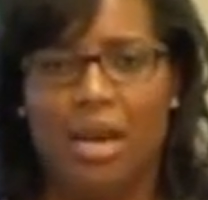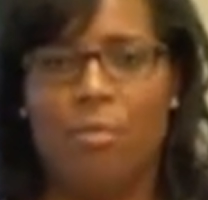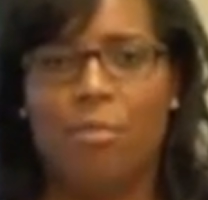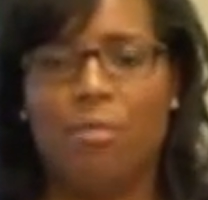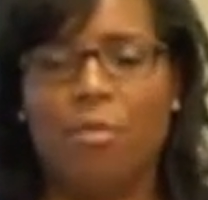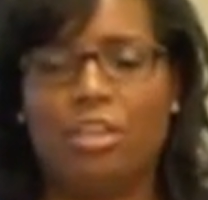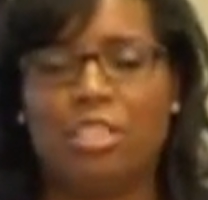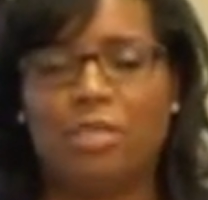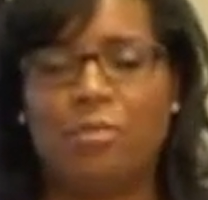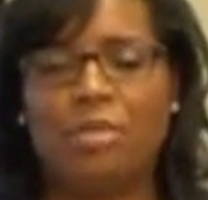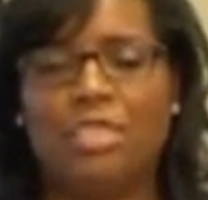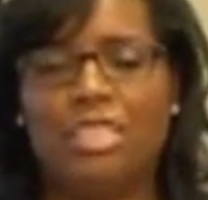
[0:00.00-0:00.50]

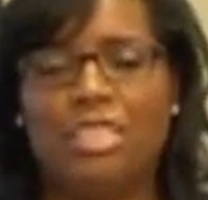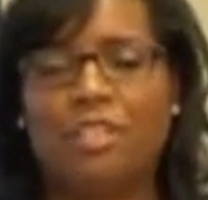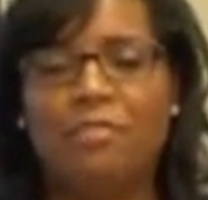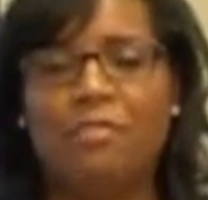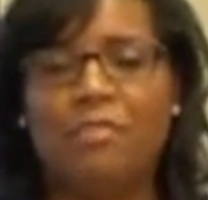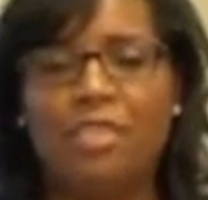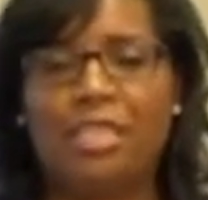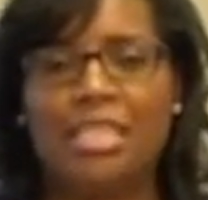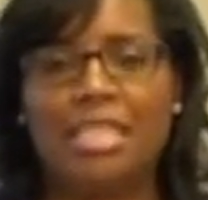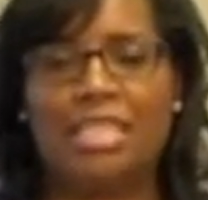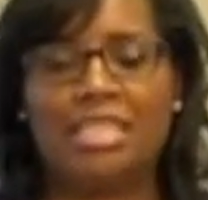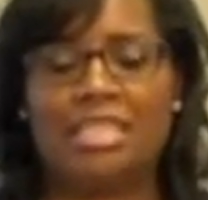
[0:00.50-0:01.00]
More
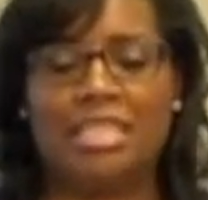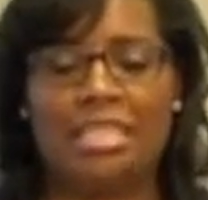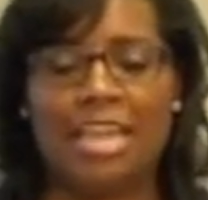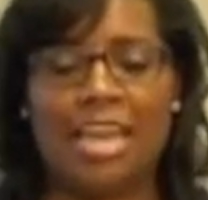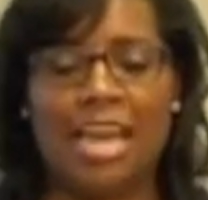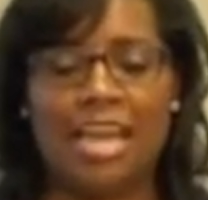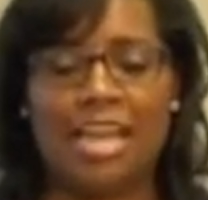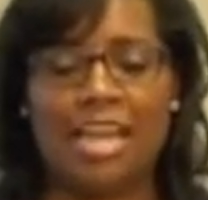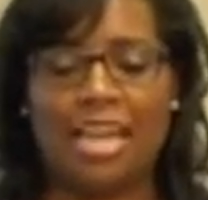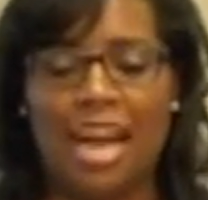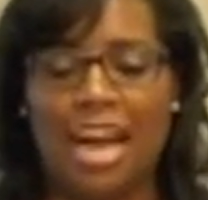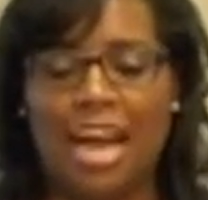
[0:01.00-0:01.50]
specifically, he's
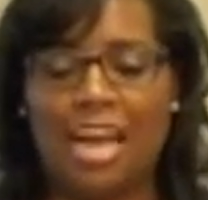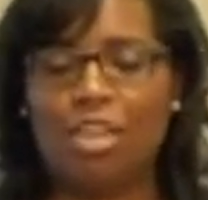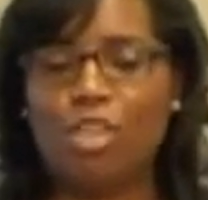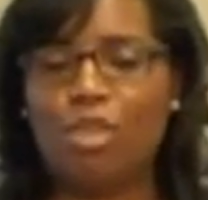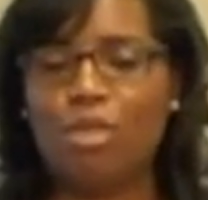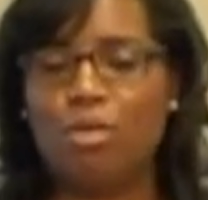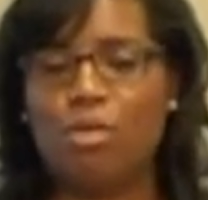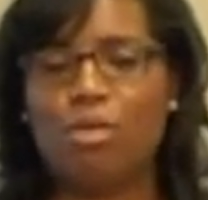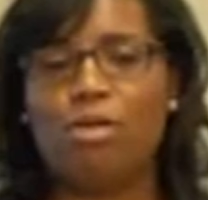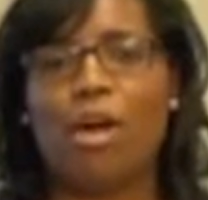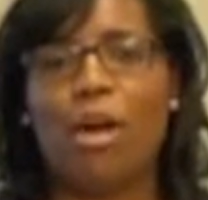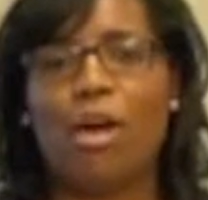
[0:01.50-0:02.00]
saying, God,
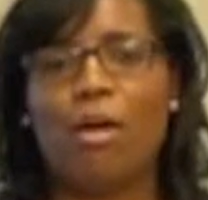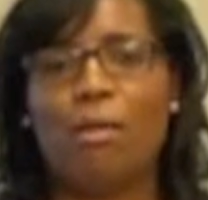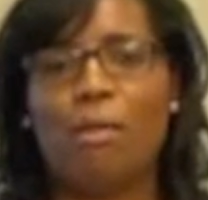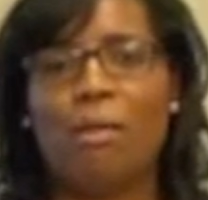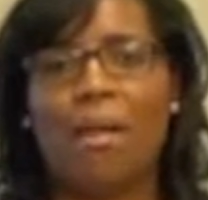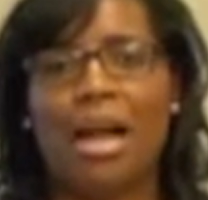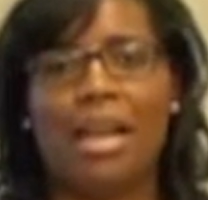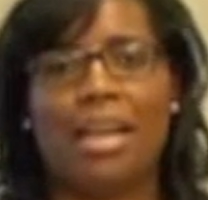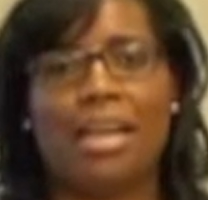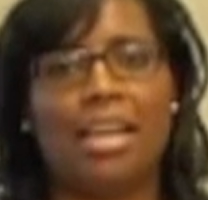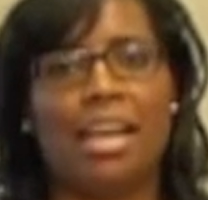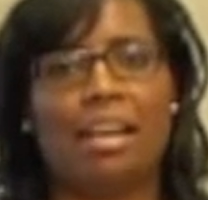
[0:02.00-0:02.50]
you know
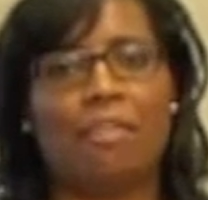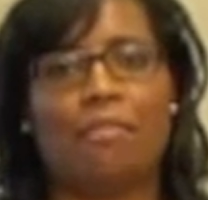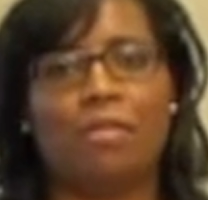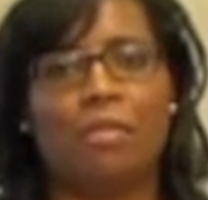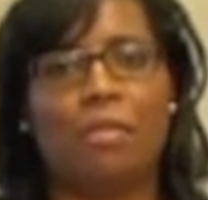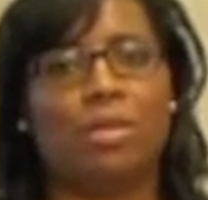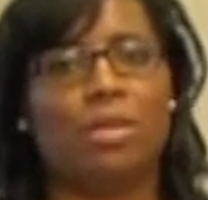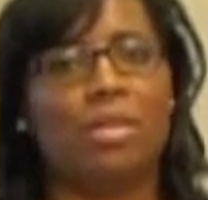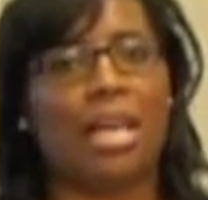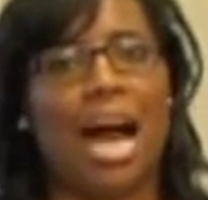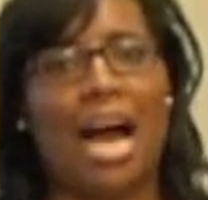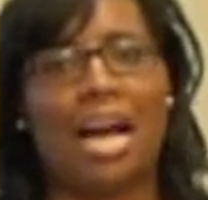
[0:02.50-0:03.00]
my
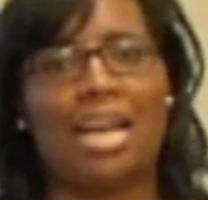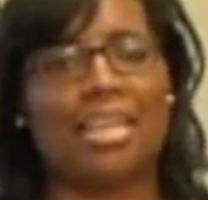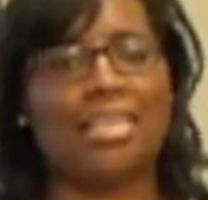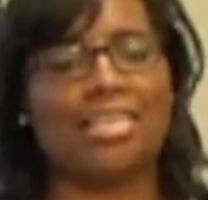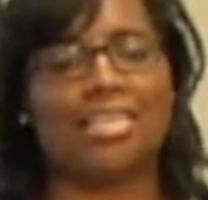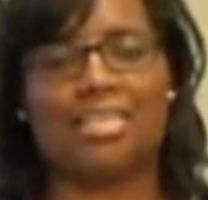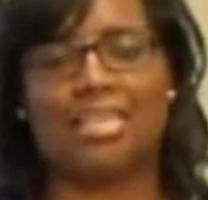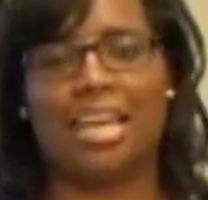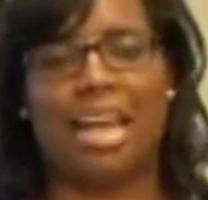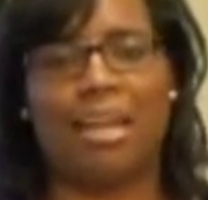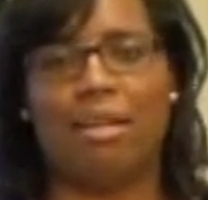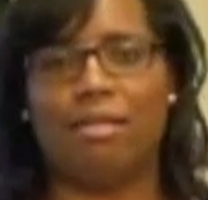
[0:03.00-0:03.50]
nephew Lot
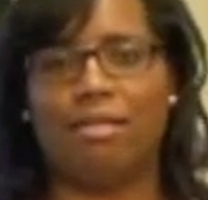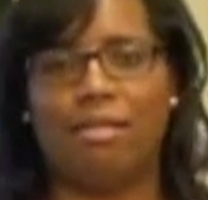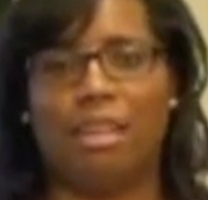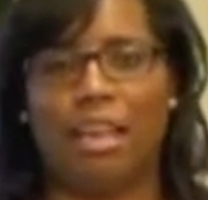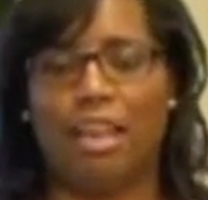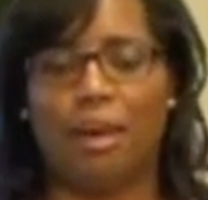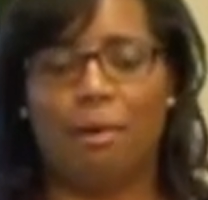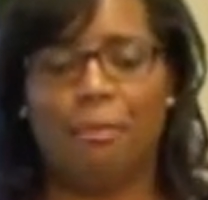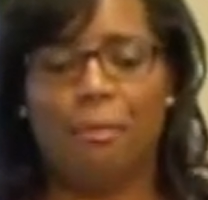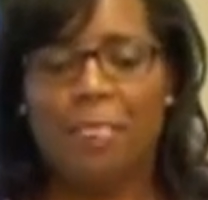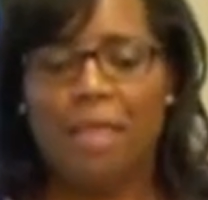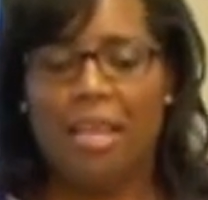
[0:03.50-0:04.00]
is down
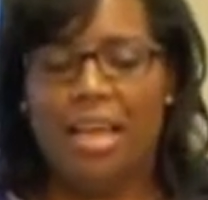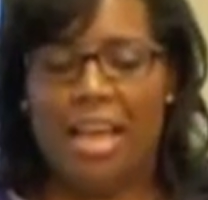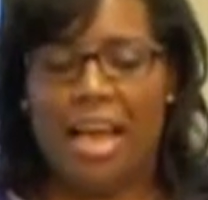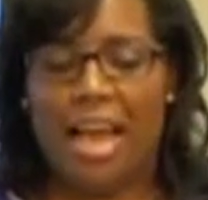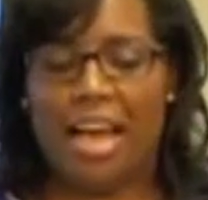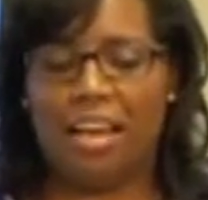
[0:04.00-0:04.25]
there,